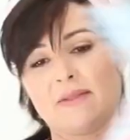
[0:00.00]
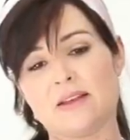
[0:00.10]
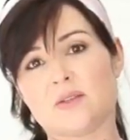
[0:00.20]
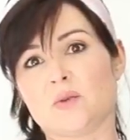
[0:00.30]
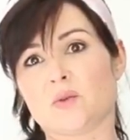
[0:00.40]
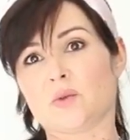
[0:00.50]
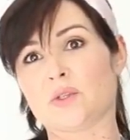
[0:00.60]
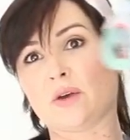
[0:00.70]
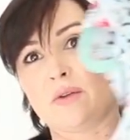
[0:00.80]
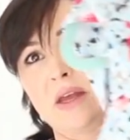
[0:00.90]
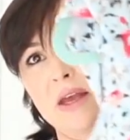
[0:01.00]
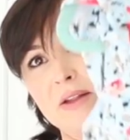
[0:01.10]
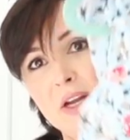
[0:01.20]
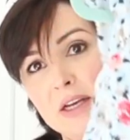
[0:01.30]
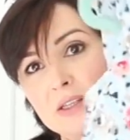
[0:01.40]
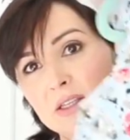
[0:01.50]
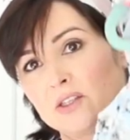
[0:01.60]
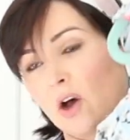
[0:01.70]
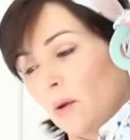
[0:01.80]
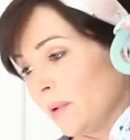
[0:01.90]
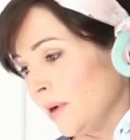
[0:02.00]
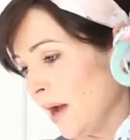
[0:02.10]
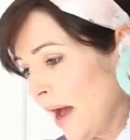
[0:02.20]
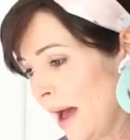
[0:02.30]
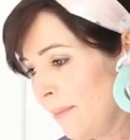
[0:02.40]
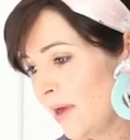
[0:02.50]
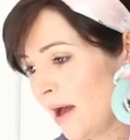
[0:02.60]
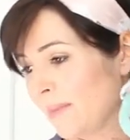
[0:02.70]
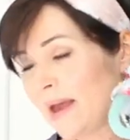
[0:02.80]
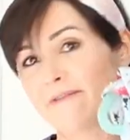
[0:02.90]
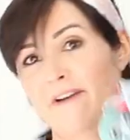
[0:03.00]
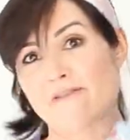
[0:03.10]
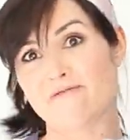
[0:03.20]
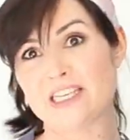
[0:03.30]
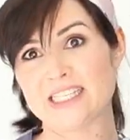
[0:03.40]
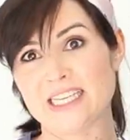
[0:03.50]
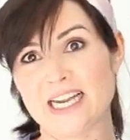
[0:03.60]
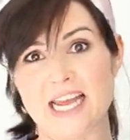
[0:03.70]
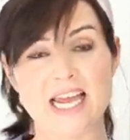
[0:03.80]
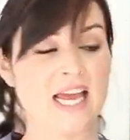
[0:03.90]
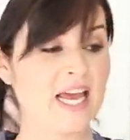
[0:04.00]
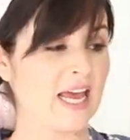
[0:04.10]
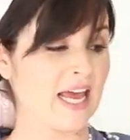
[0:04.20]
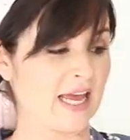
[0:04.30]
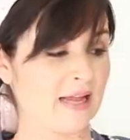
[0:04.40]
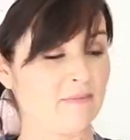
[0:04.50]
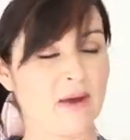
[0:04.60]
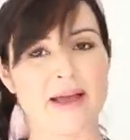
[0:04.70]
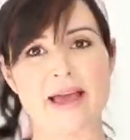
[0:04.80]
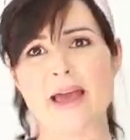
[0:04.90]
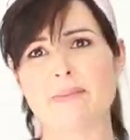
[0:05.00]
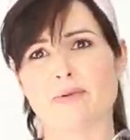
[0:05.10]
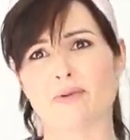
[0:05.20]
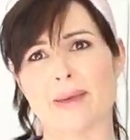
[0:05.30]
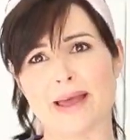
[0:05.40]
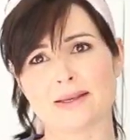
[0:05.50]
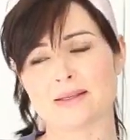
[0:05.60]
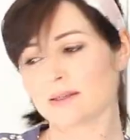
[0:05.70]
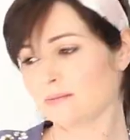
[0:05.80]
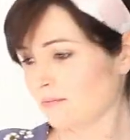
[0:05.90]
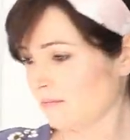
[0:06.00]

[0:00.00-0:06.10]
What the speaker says: then this was also the nursing top that I made very recently in my April makes.